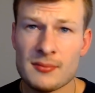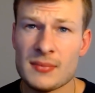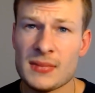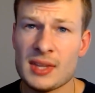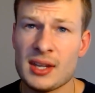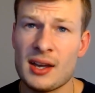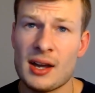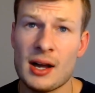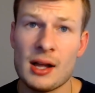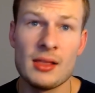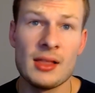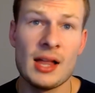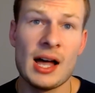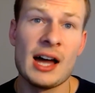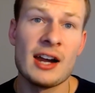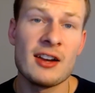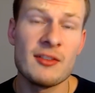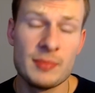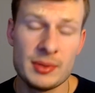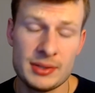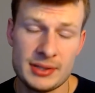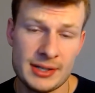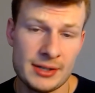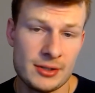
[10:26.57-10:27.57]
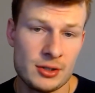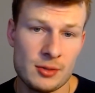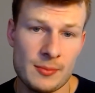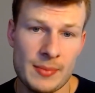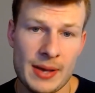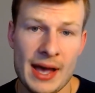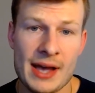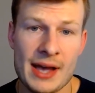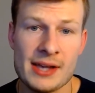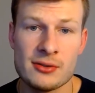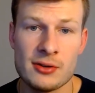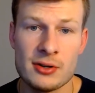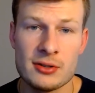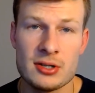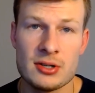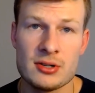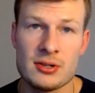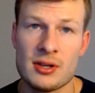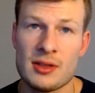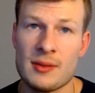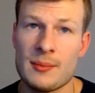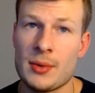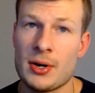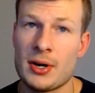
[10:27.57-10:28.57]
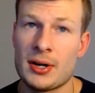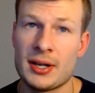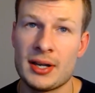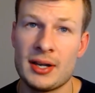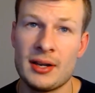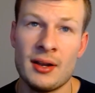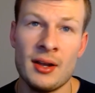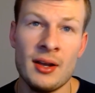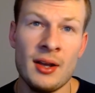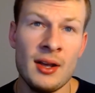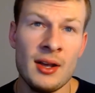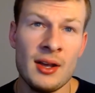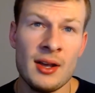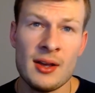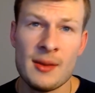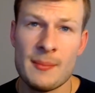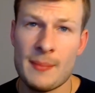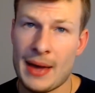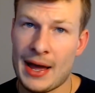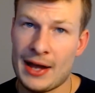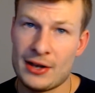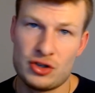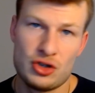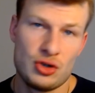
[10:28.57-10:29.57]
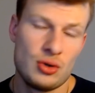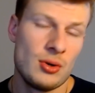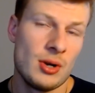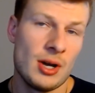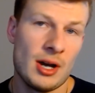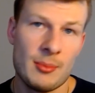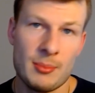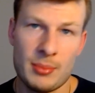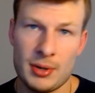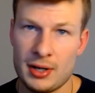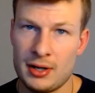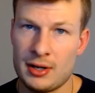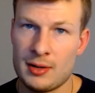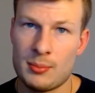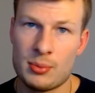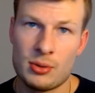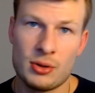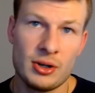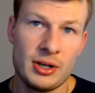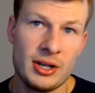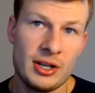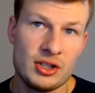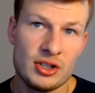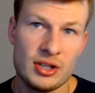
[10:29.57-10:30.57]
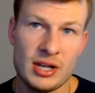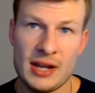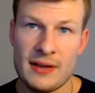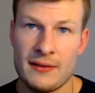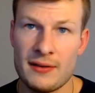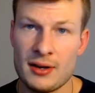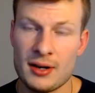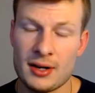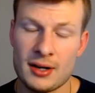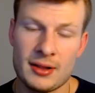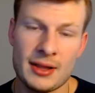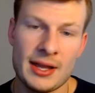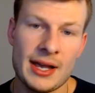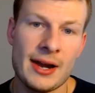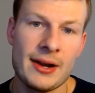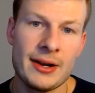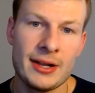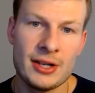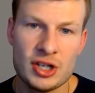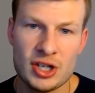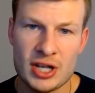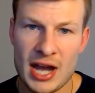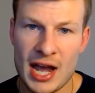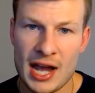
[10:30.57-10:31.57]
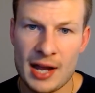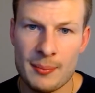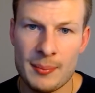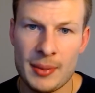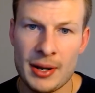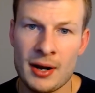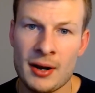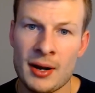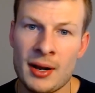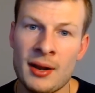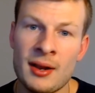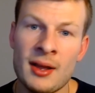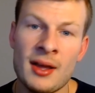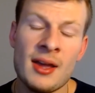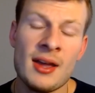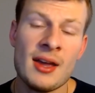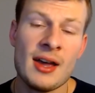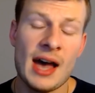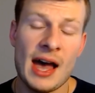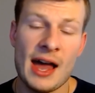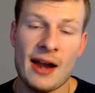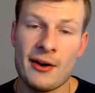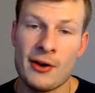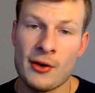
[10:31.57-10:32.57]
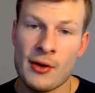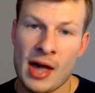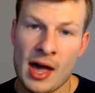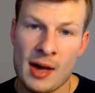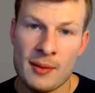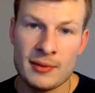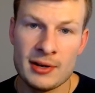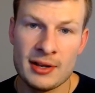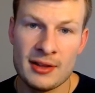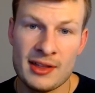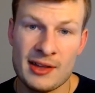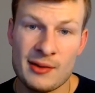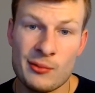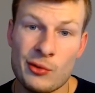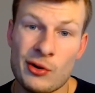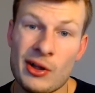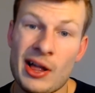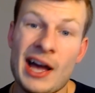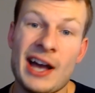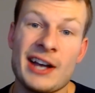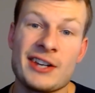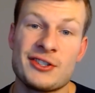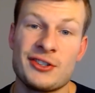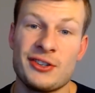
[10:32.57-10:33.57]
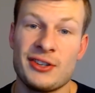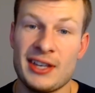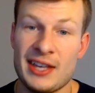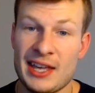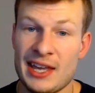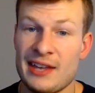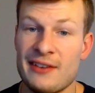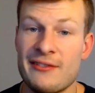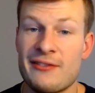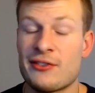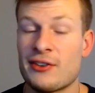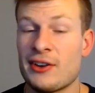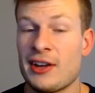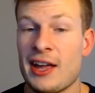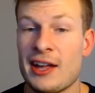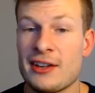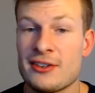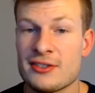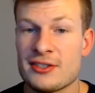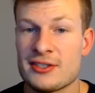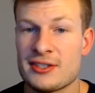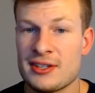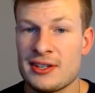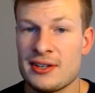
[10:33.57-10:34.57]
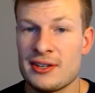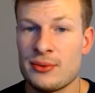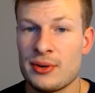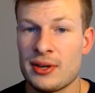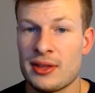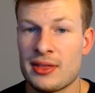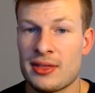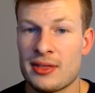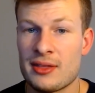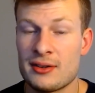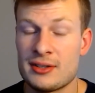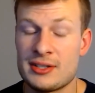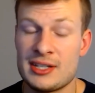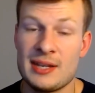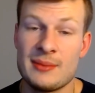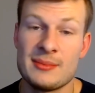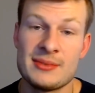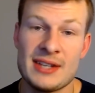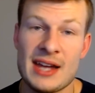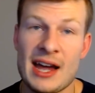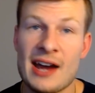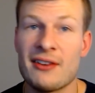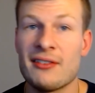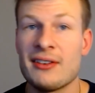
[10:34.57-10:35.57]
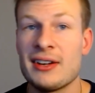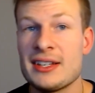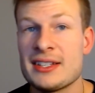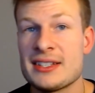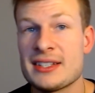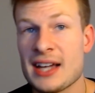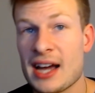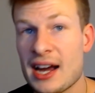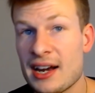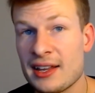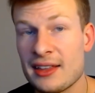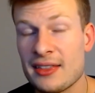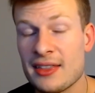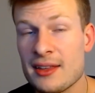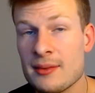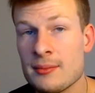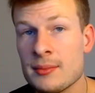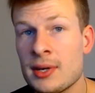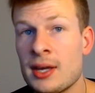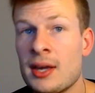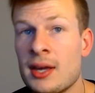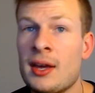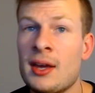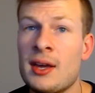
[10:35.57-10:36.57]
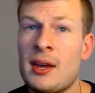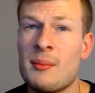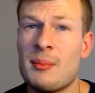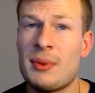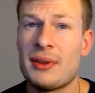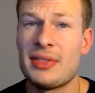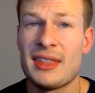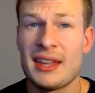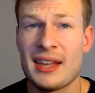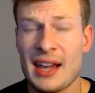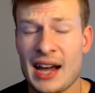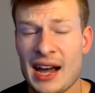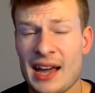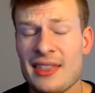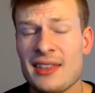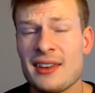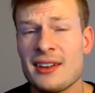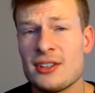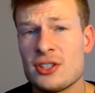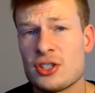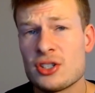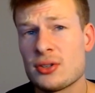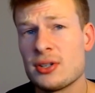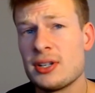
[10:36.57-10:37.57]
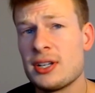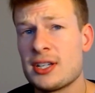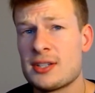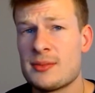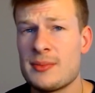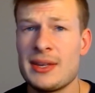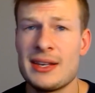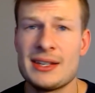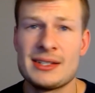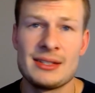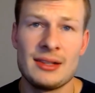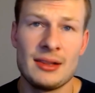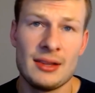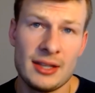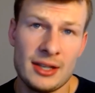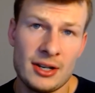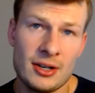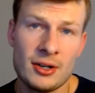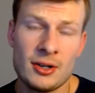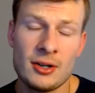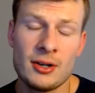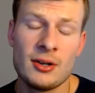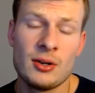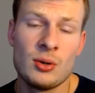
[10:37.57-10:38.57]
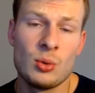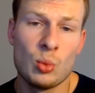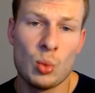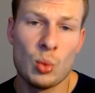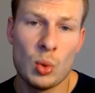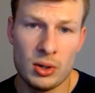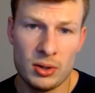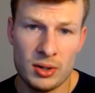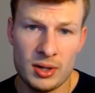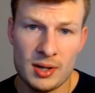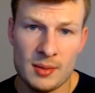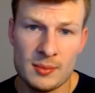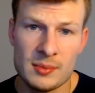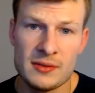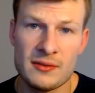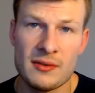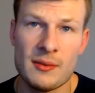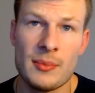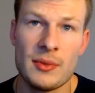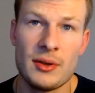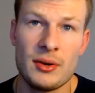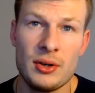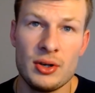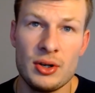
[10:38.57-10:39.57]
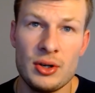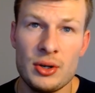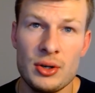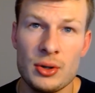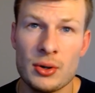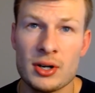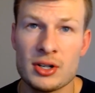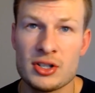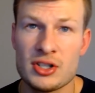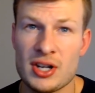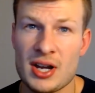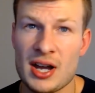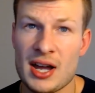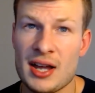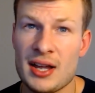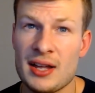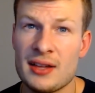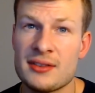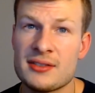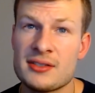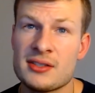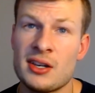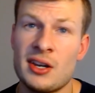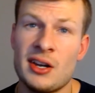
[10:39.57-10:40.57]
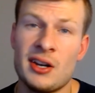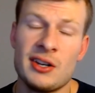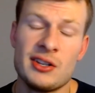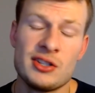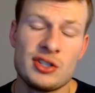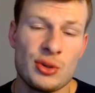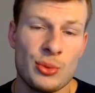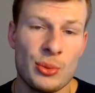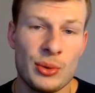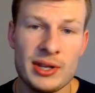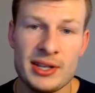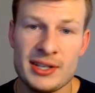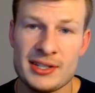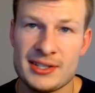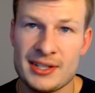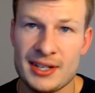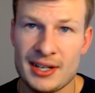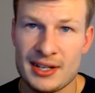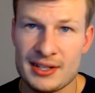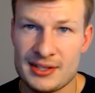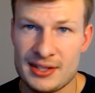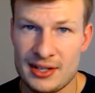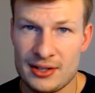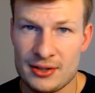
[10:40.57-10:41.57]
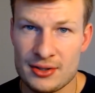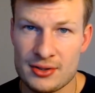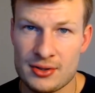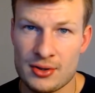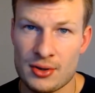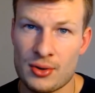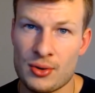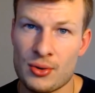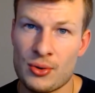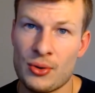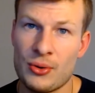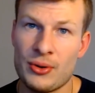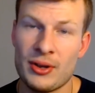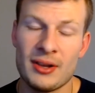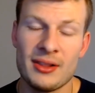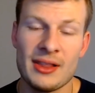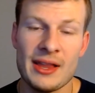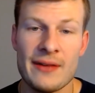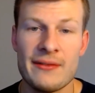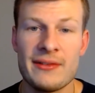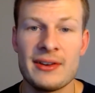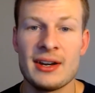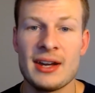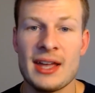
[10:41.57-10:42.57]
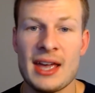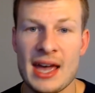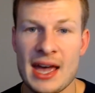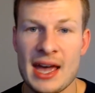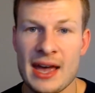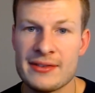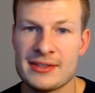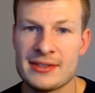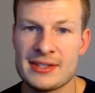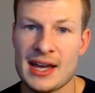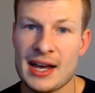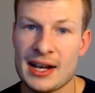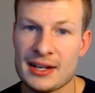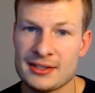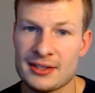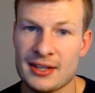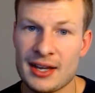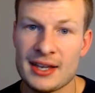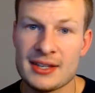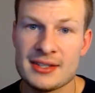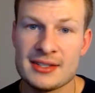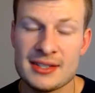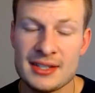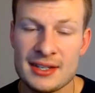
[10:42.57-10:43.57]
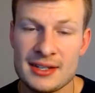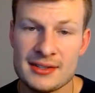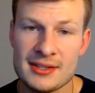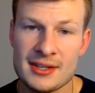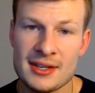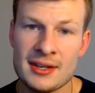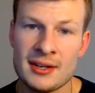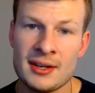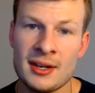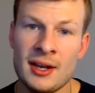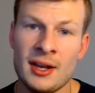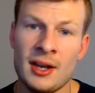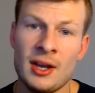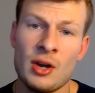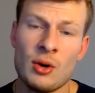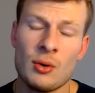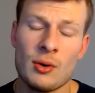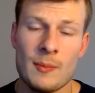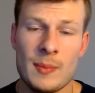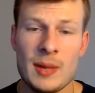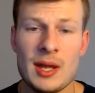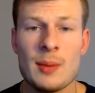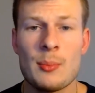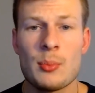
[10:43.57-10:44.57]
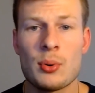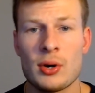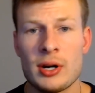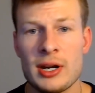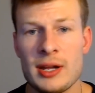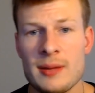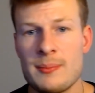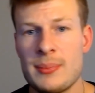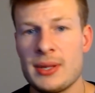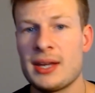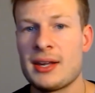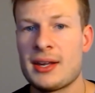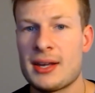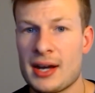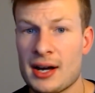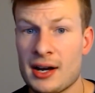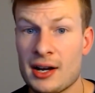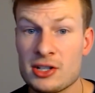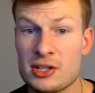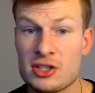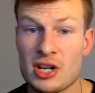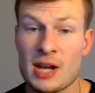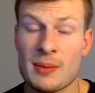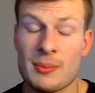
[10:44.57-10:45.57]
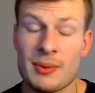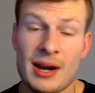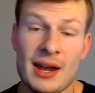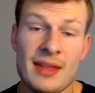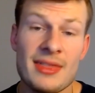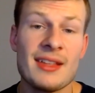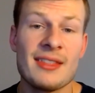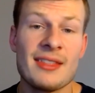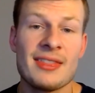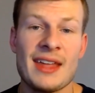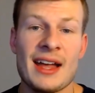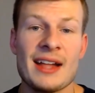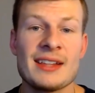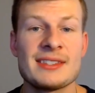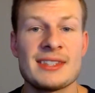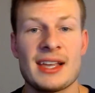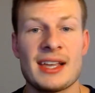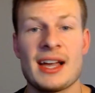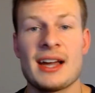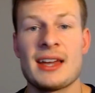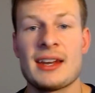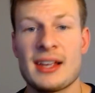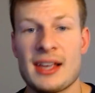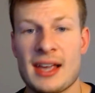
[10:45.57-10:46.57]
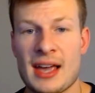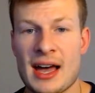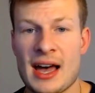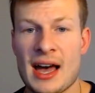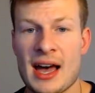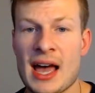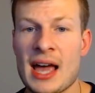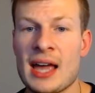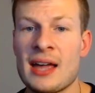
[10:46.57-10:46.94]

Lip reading: a lot of potential pass rushers on the market. Matt Judon, Bud Dupree, Jadeveon Clowney, Shaq Barrett. I don't know how many of them will actually hit free agency with their teams not re-signing them. But the guy that intrigues me is Leonard Williams from the New York Giants, 26 years old, 11.5 sacks last season. Would be a pretty big contract, but I think that's the kind of guy